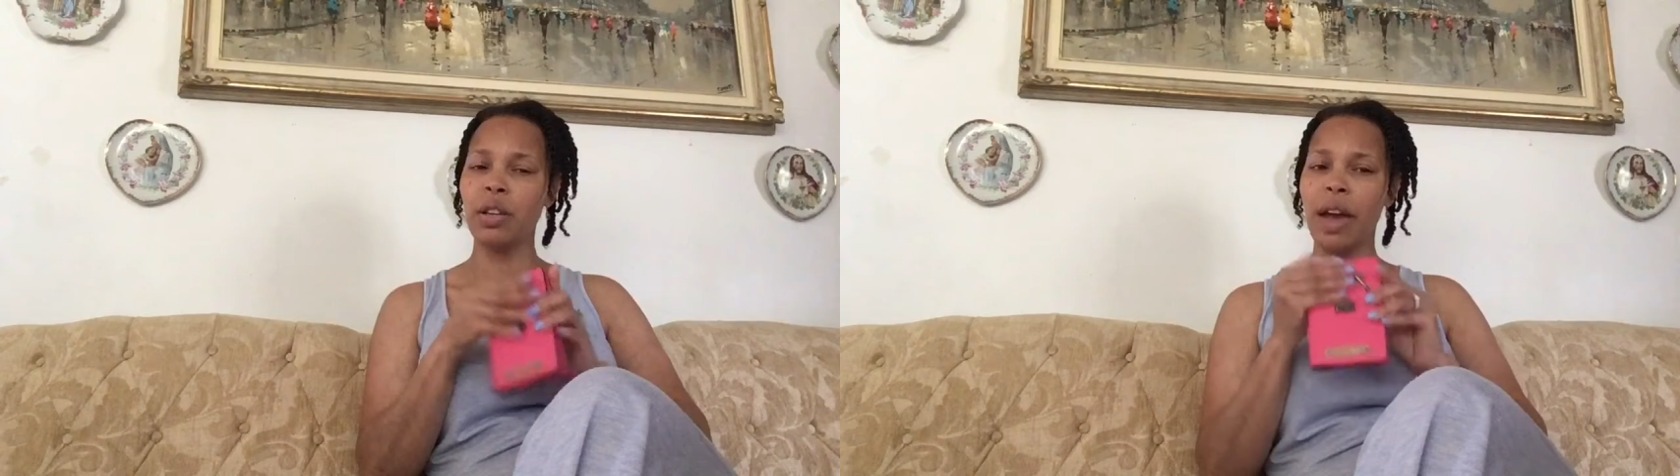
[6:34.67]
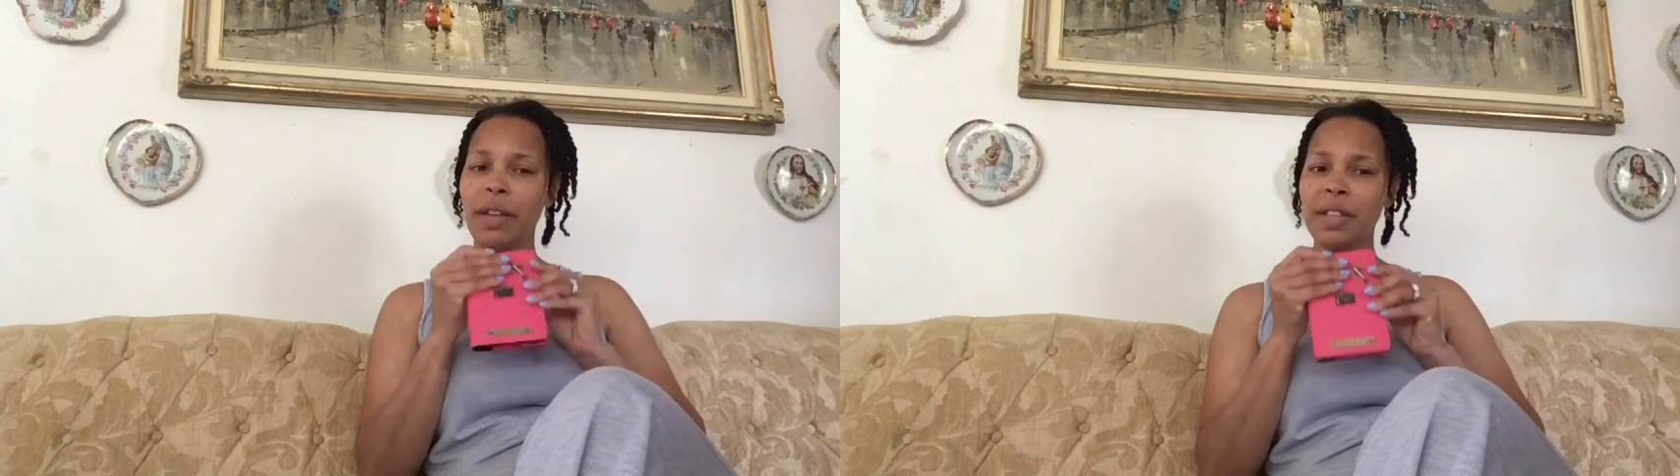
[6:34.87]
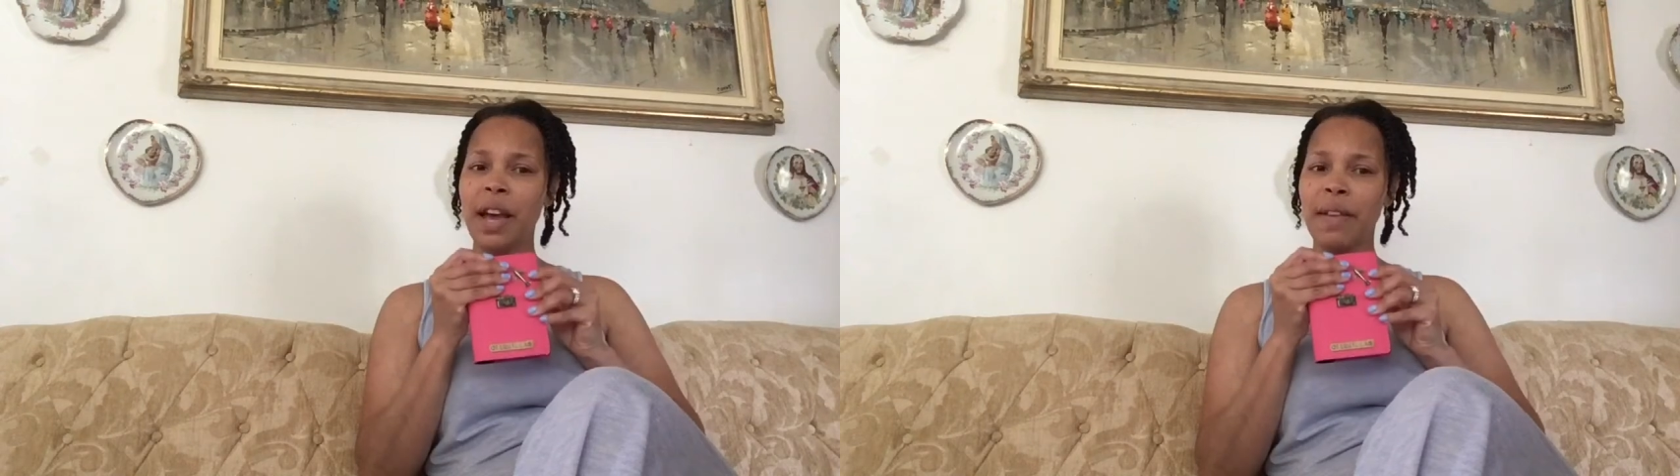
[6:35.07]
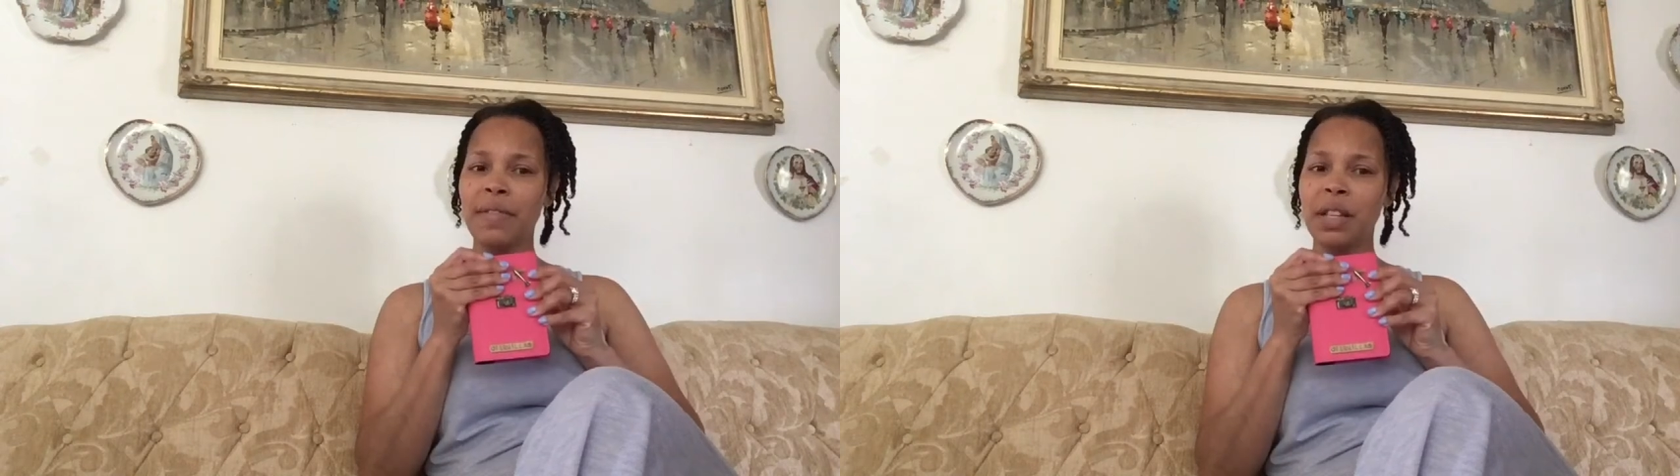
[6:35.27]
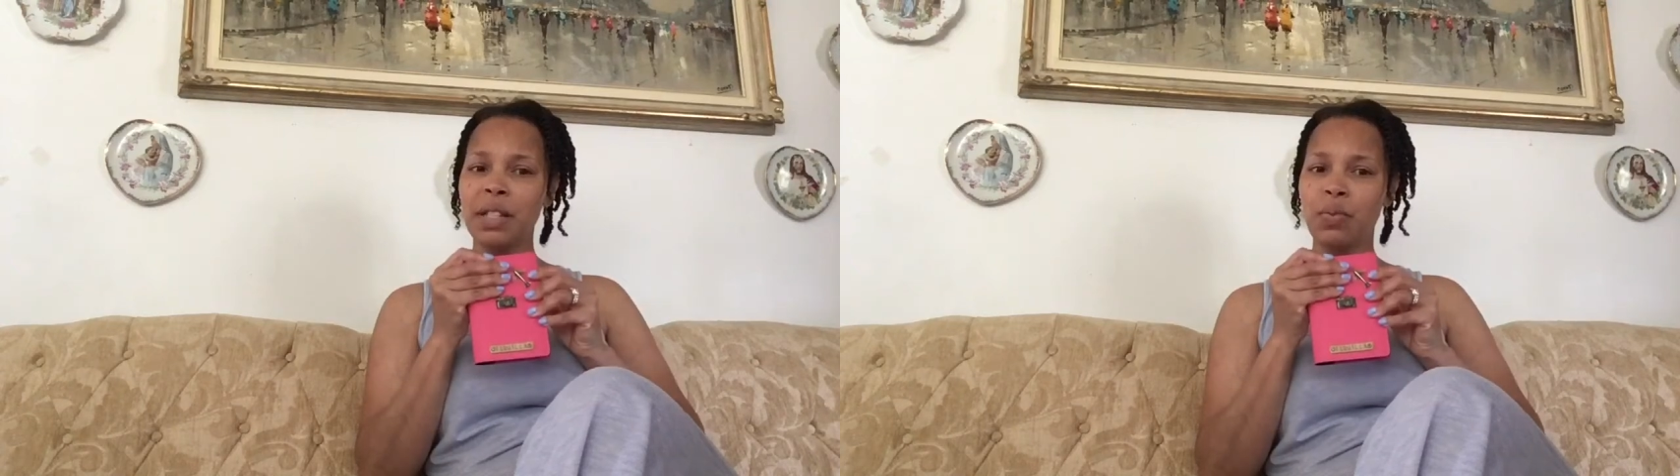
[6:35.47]
You have to
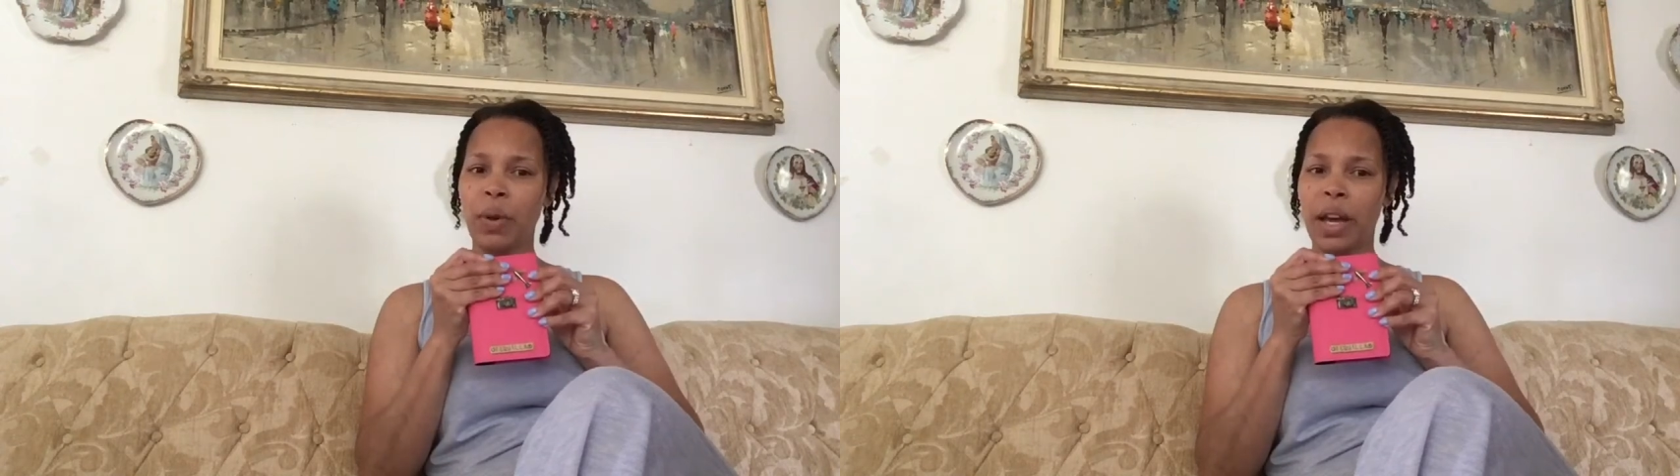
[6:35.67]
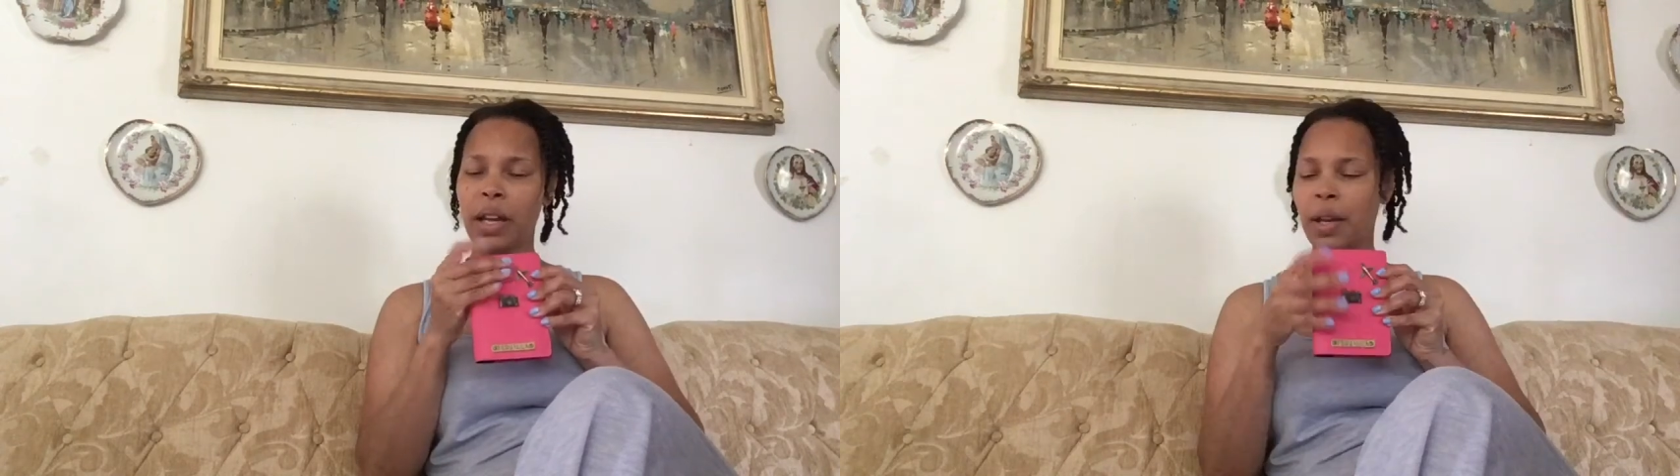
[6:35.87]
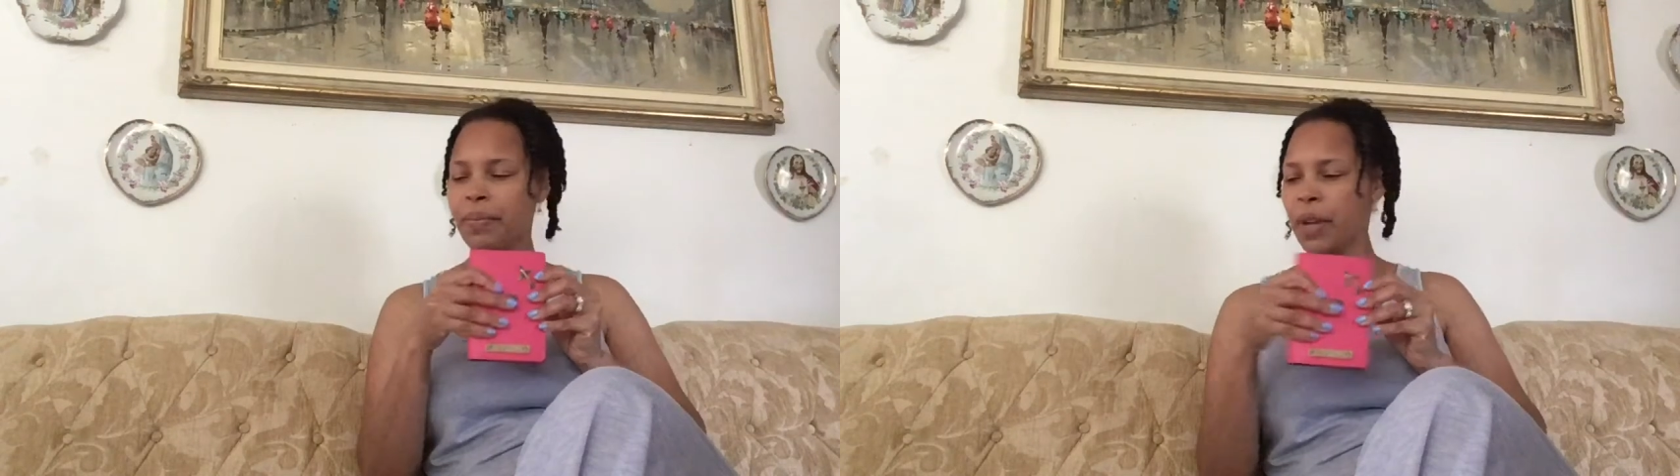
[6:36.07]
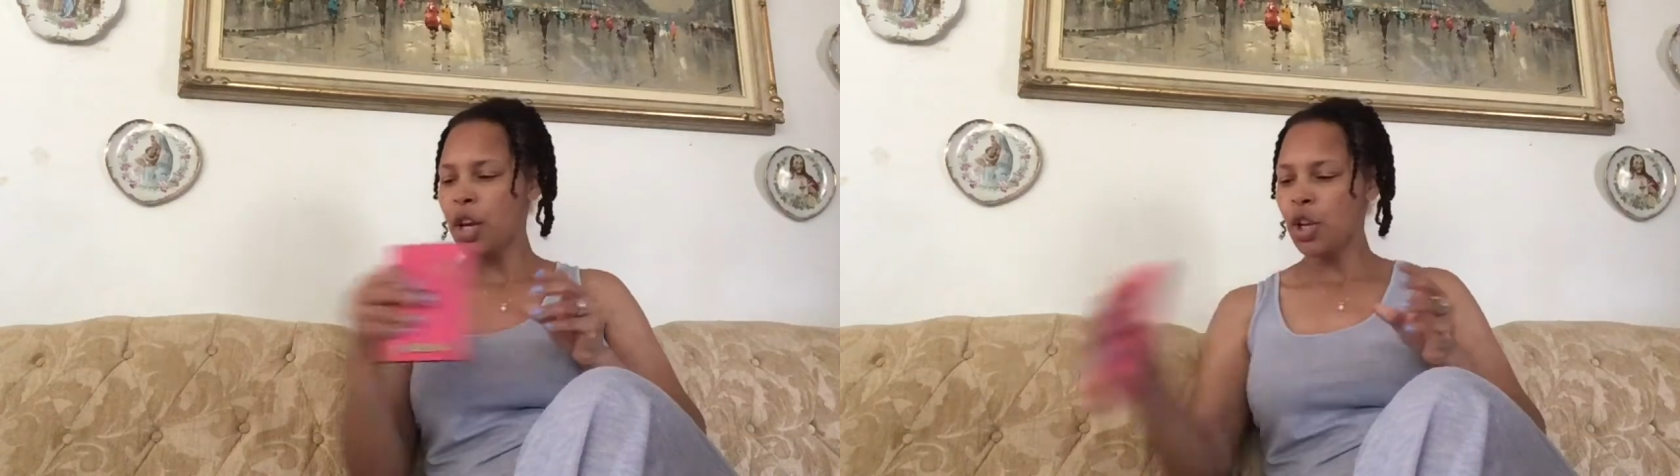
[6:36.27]
have this ready.